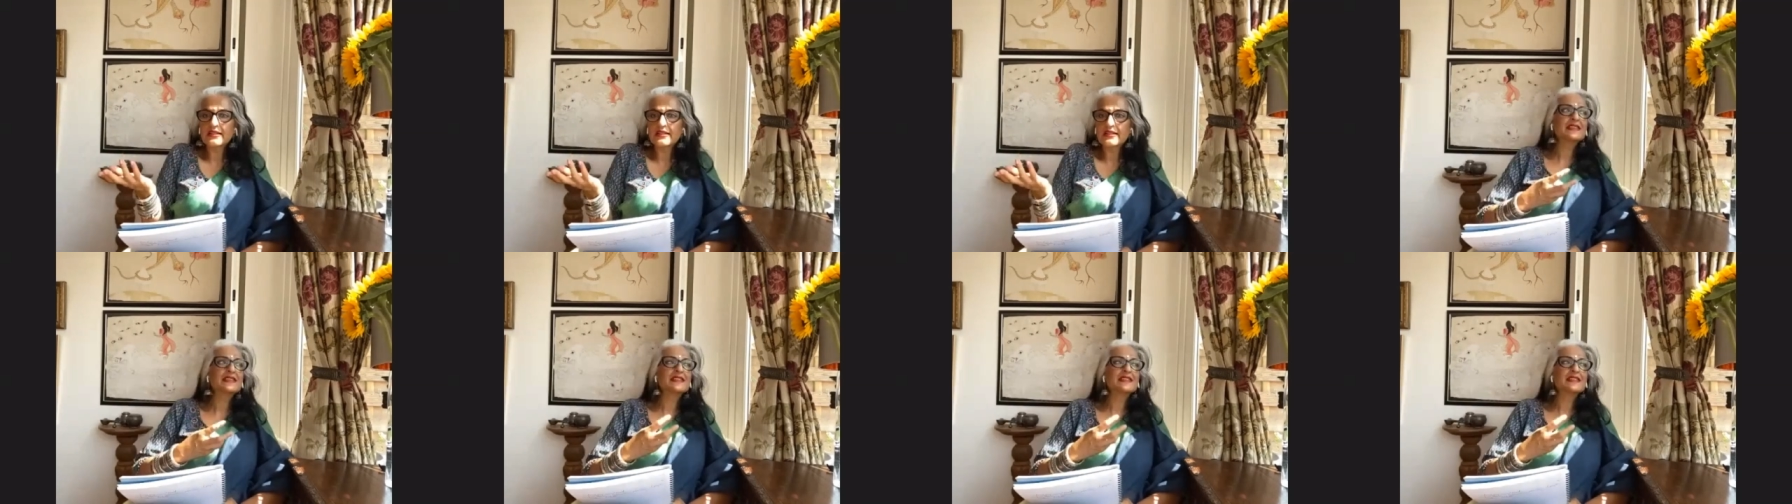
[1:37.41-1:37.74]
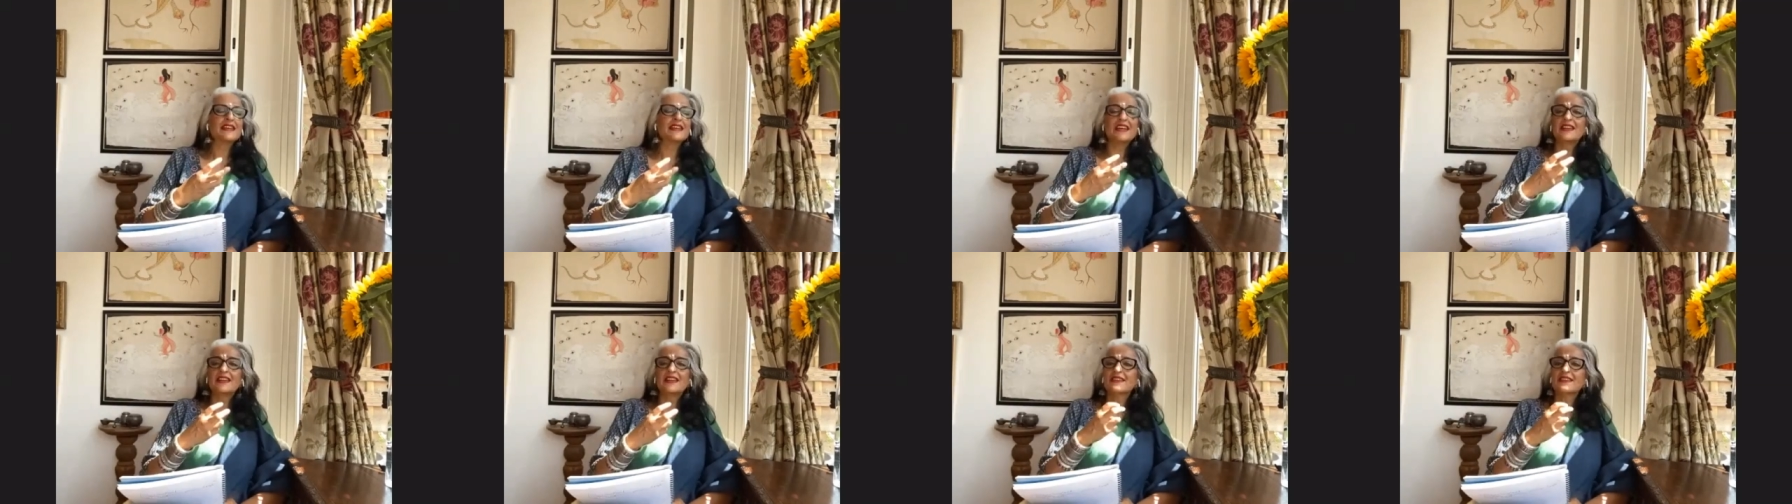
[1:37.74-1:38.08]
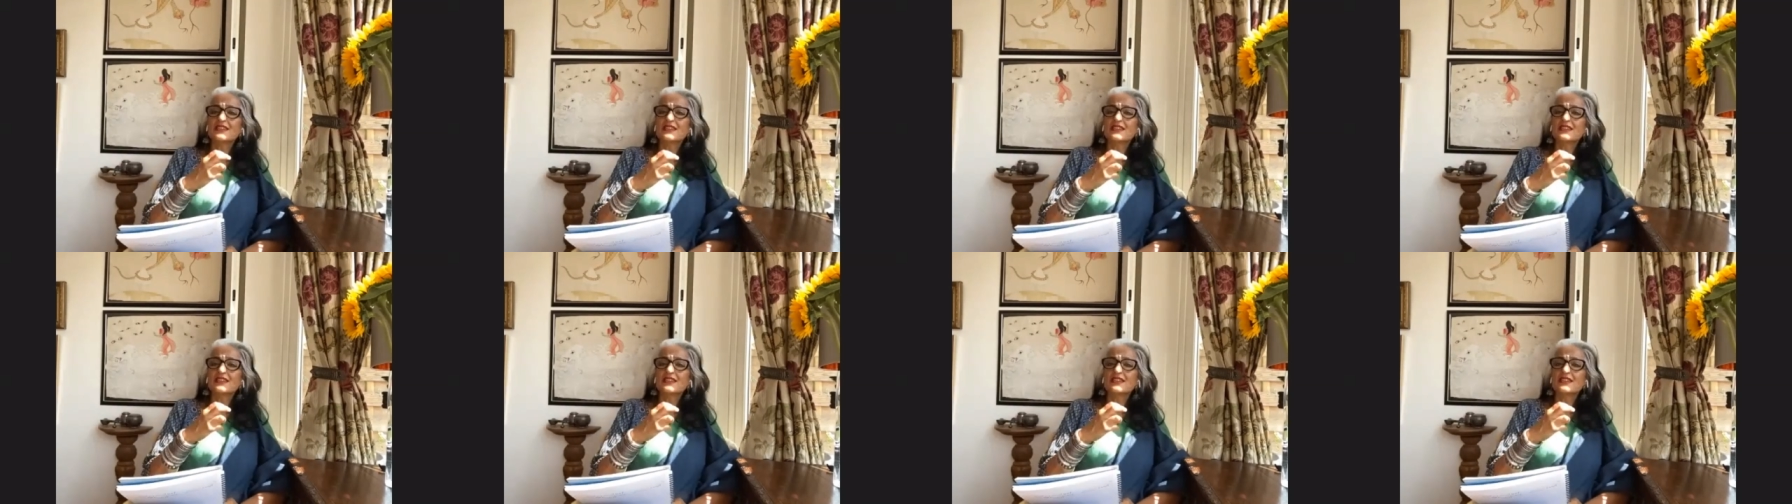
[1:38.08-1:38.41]
Yes, it
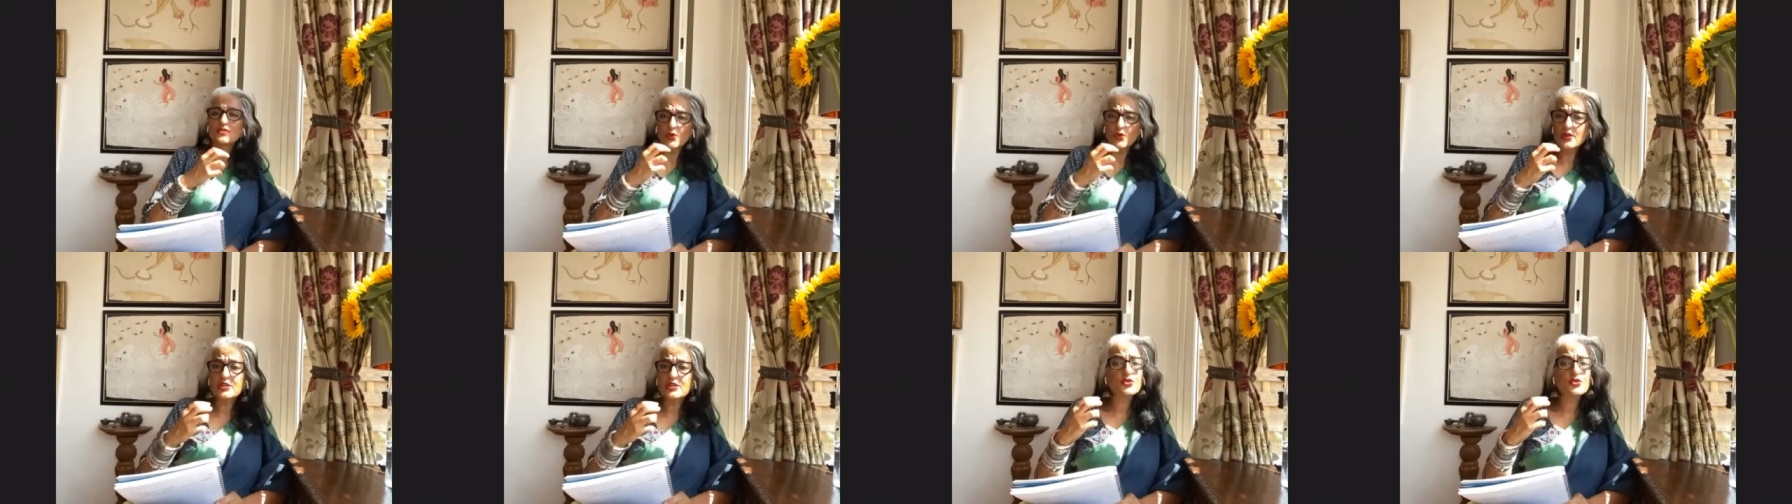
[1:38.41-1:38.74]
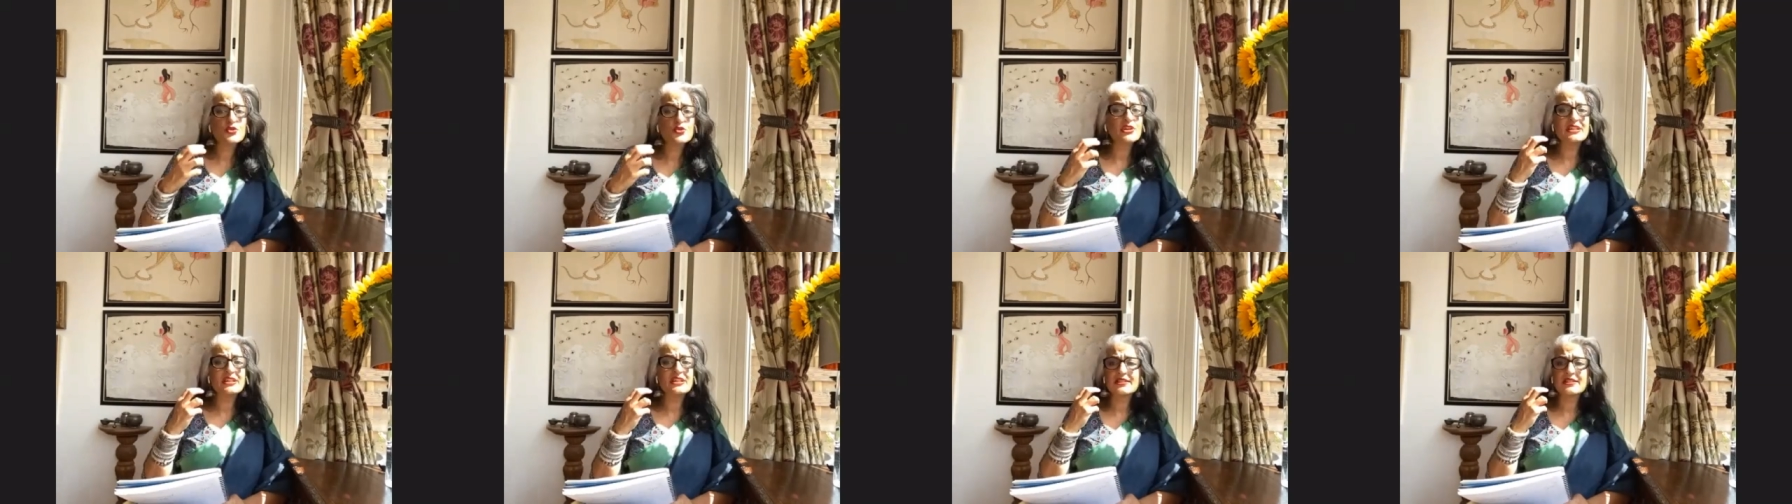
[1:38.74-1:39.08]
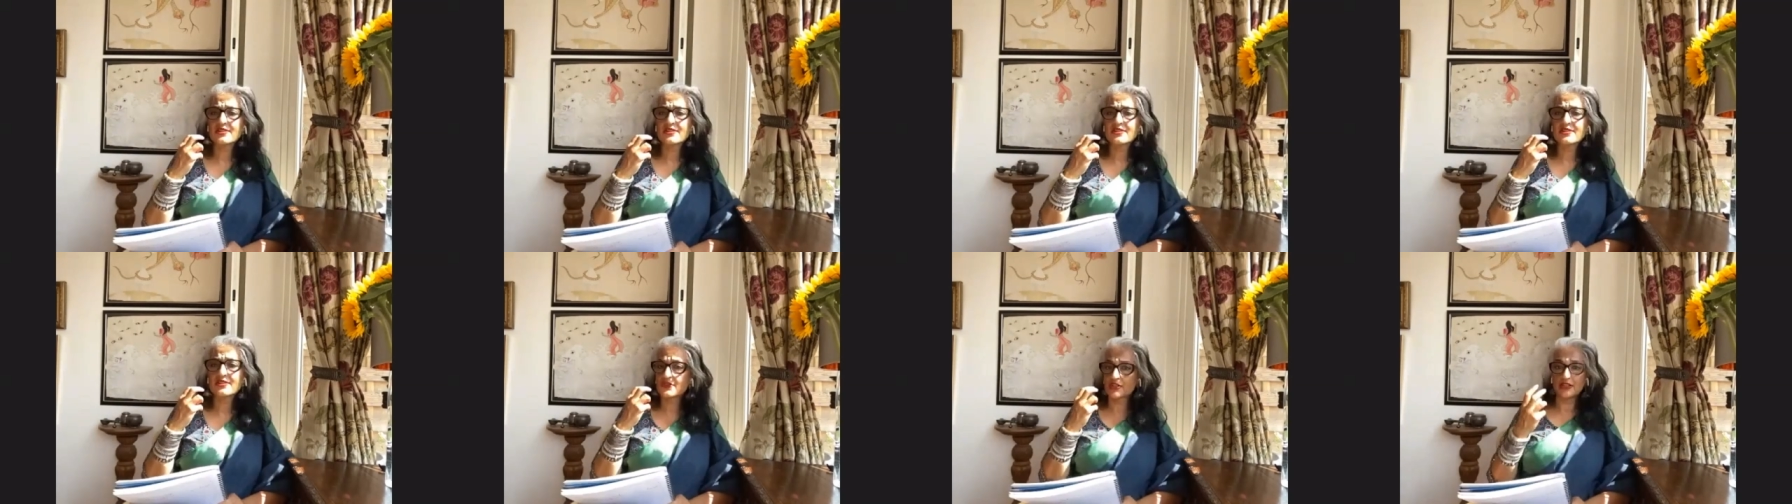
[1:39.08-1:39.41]
is also extremely